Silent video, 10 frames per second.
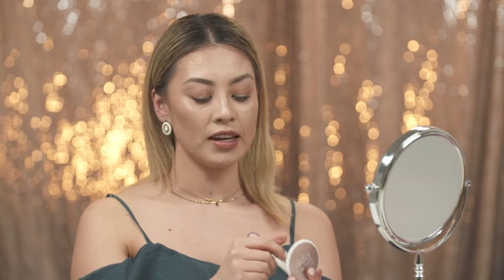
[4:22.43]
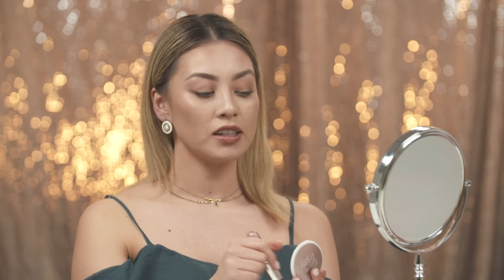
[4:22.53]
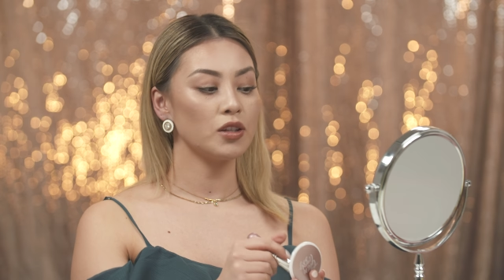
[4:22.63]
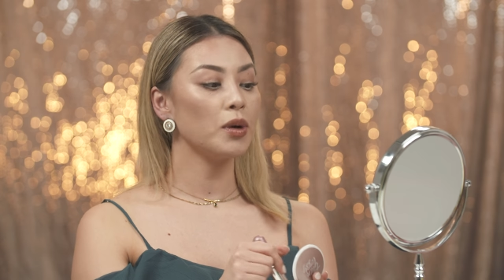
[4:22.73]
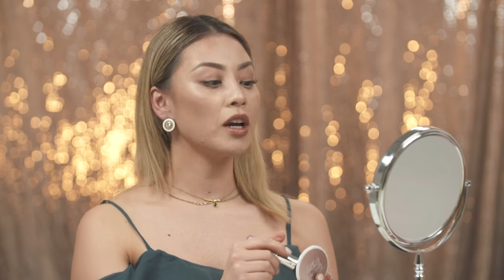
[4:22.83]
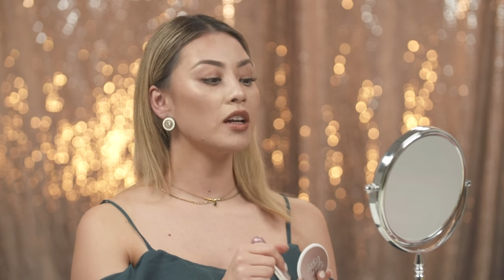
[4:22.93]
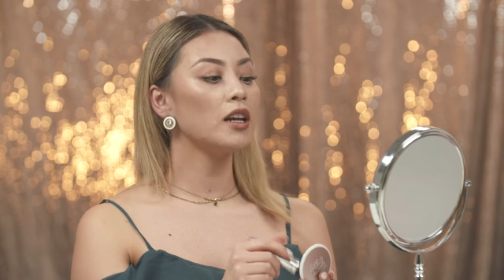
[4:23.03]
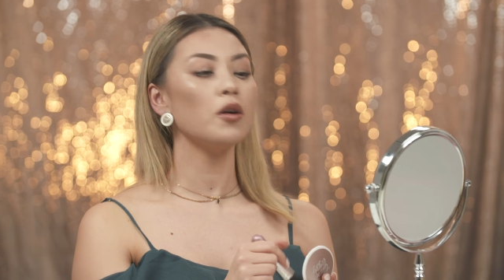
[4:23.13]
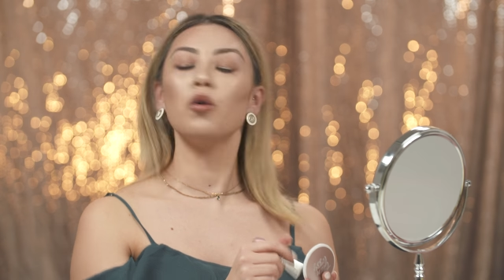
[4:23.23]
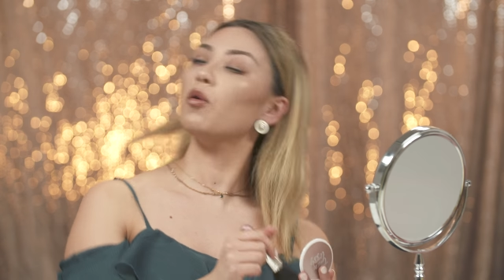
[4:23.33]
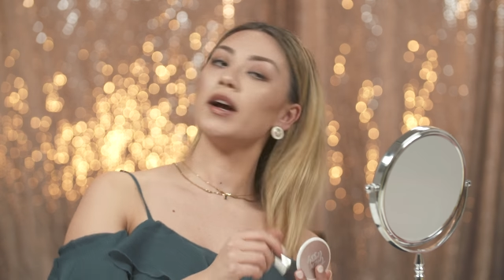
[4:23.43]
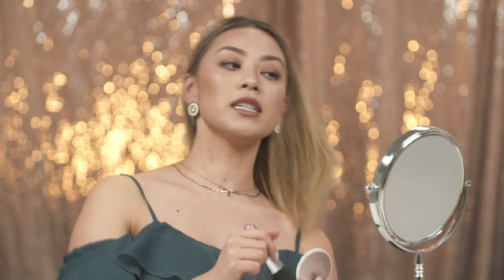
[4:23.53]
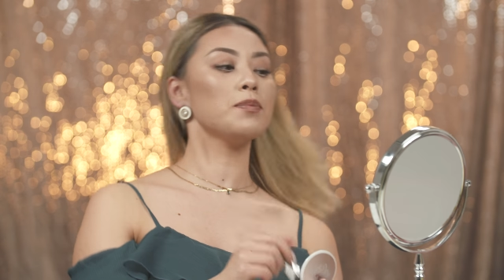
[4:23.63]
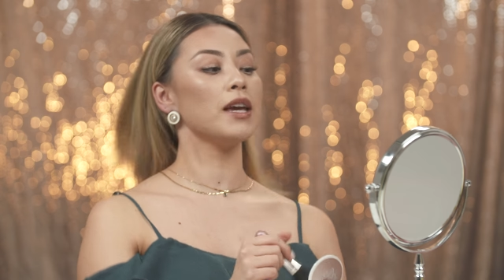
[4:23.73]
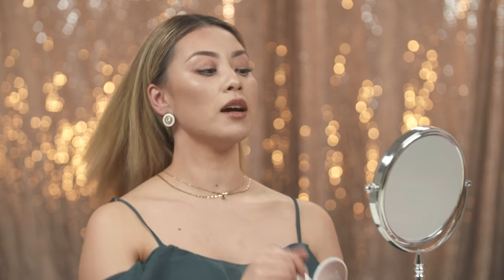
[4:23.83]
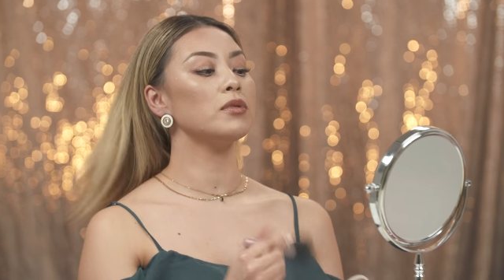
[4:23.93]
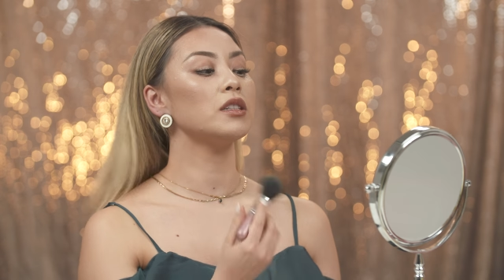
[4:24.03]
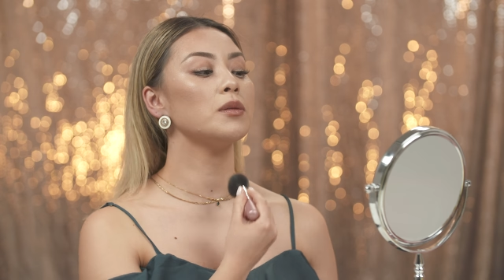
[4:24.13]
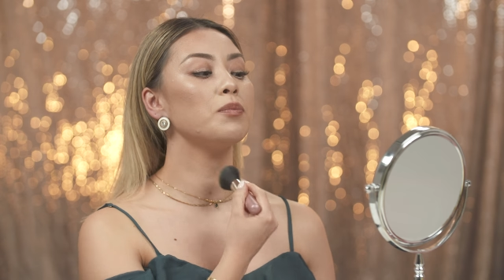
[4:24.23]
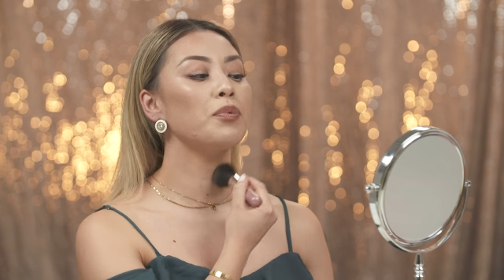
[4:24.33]
So we're gonna always be able
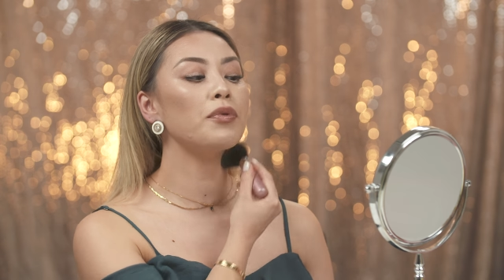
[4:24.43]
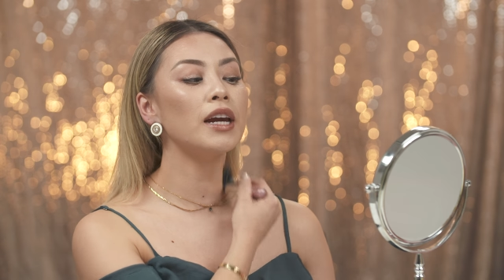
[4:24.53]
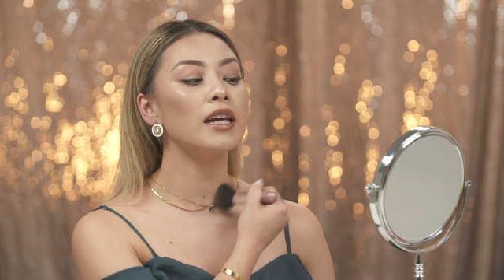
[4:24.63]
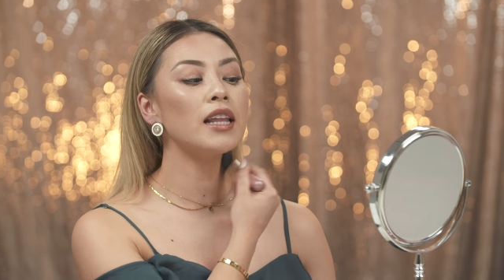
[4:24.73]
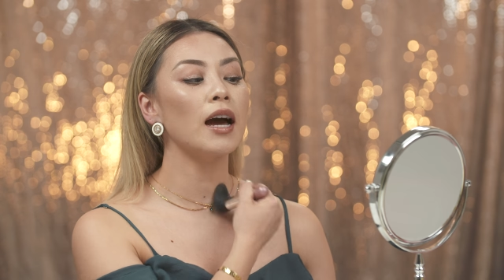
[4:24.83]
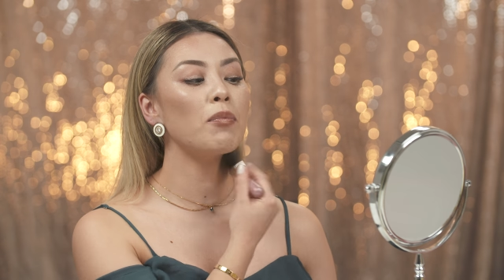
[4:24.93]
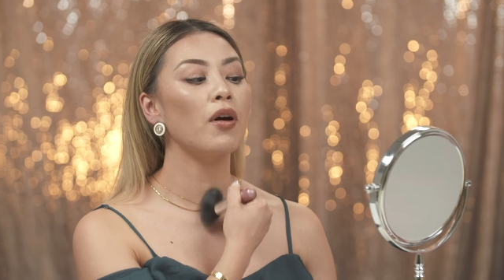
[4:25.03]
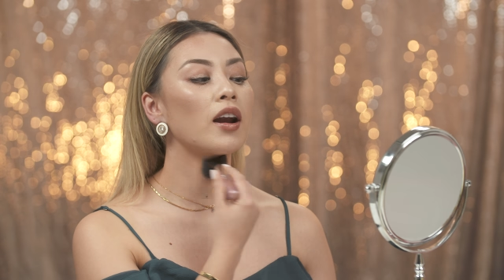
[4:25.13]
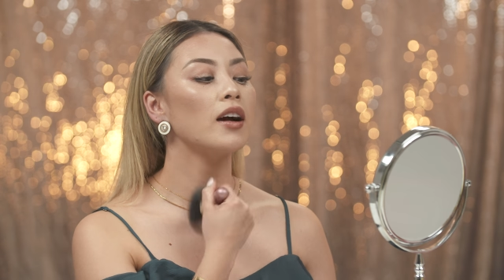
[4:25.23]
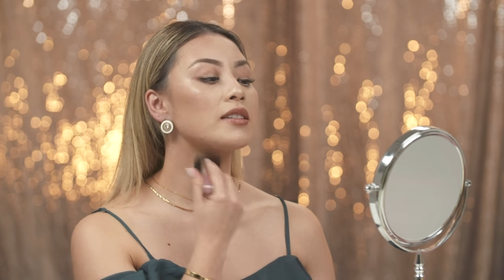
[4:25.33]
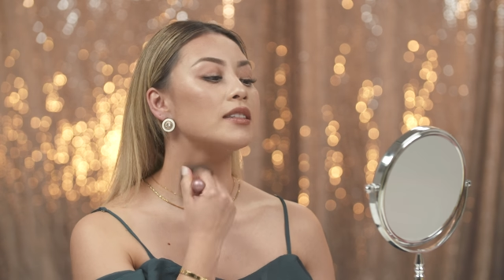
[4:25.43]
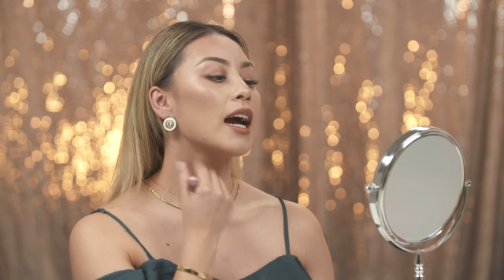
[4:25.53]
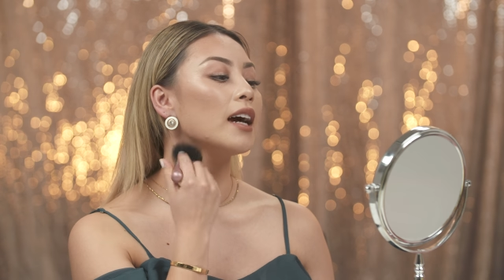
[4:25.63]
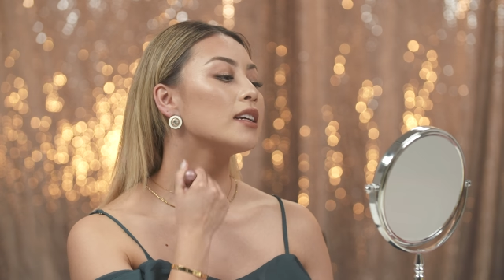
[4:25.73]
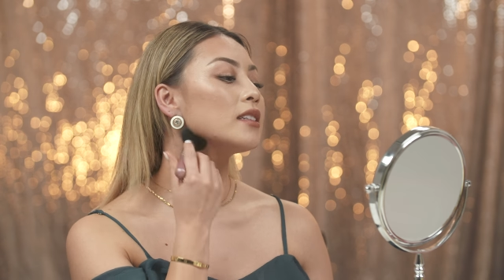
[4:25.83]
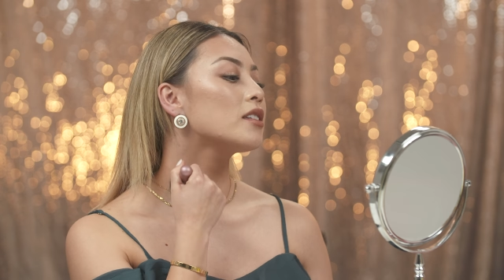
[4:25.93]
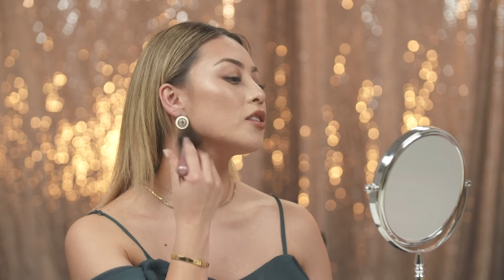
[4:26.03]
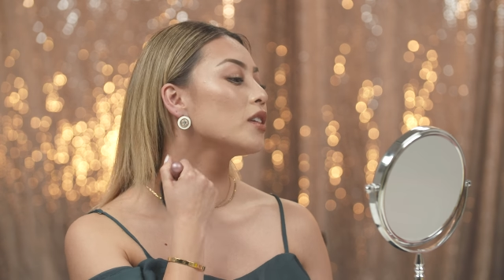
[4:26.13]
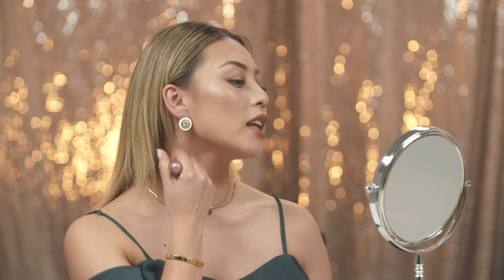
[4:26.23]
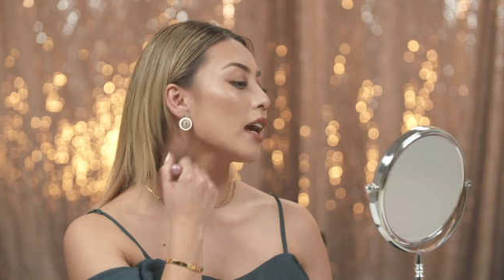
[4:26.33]
to bring that product down into
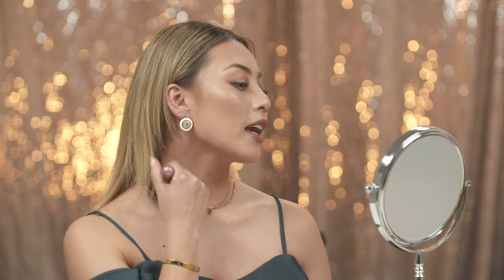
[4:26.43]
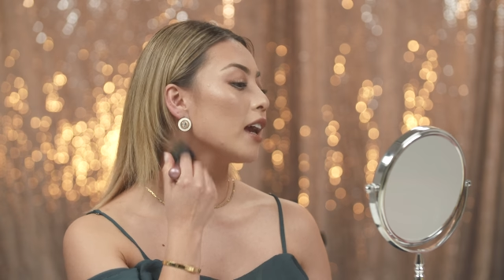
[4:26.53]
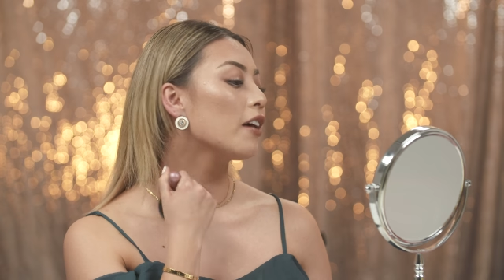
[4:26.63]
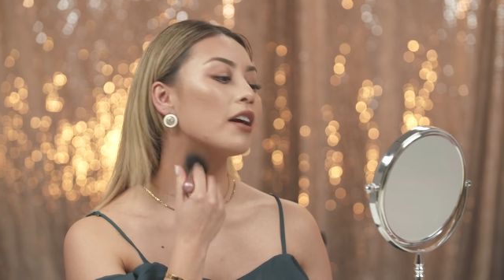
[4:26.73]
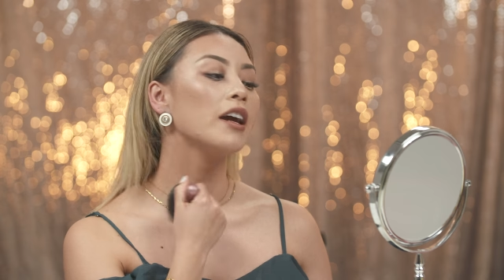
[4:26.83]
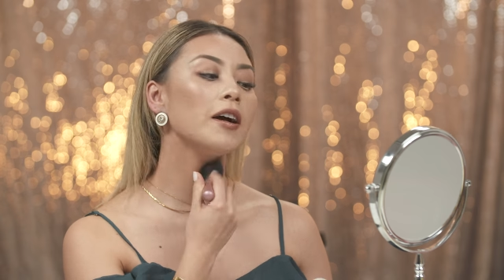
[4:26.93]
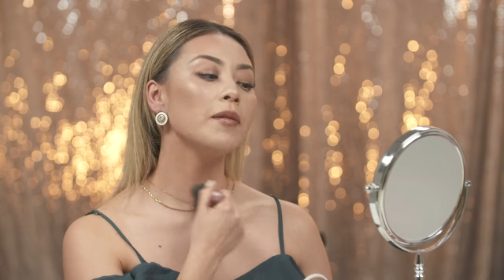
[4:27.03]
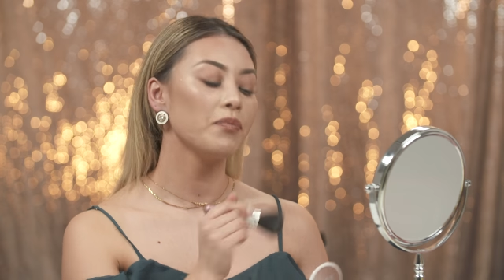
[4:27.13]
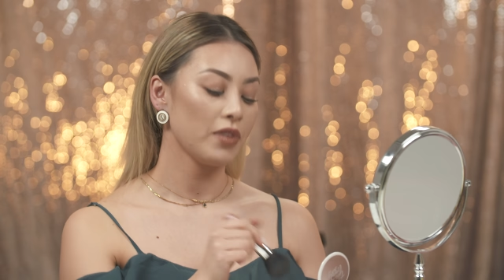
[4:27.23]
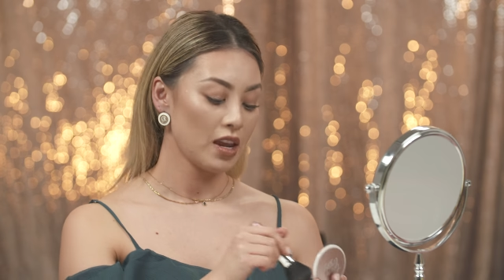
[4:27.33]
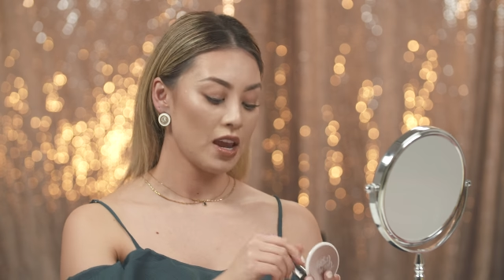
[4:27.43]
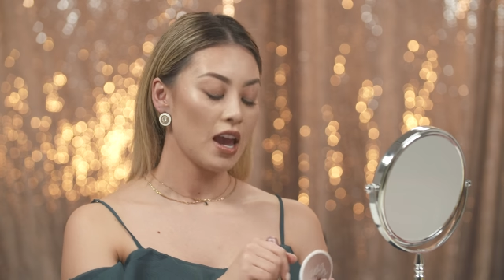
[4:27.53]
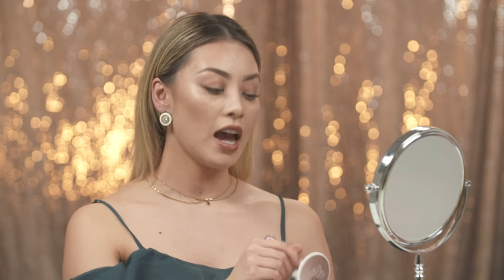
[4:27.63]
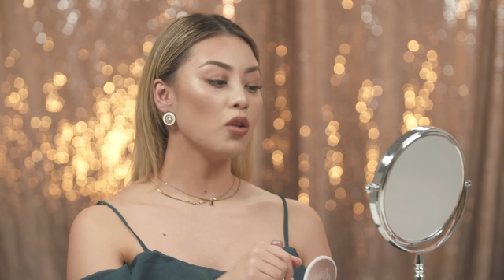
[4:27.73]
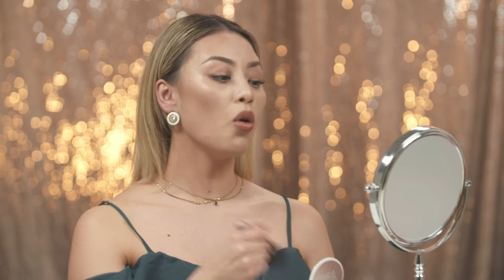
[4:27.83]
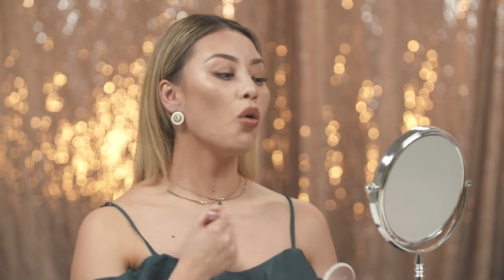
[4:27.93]
your neck area and